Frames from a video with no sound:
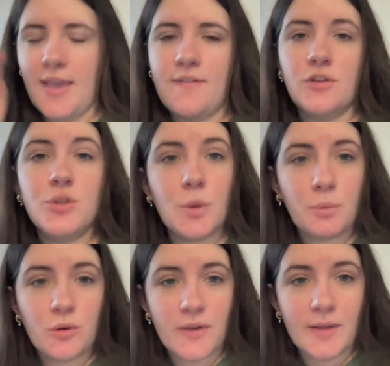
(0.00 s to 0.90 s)
If you do
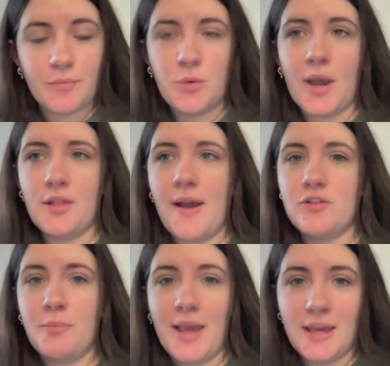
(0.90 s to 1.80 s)
approve it, you either
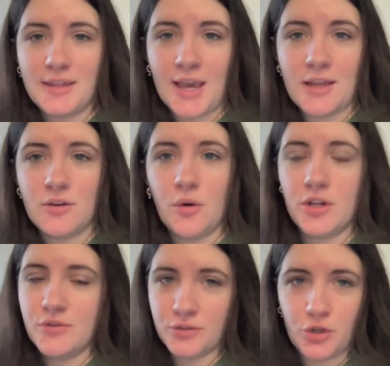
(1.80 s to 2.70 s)
have to pay again or
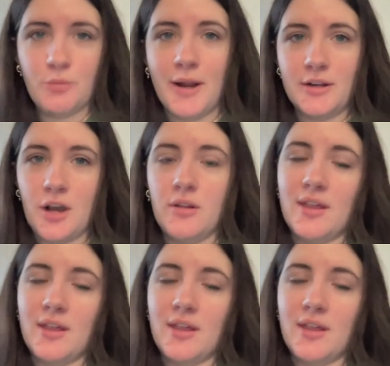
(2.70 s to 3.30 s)
use a coupon code.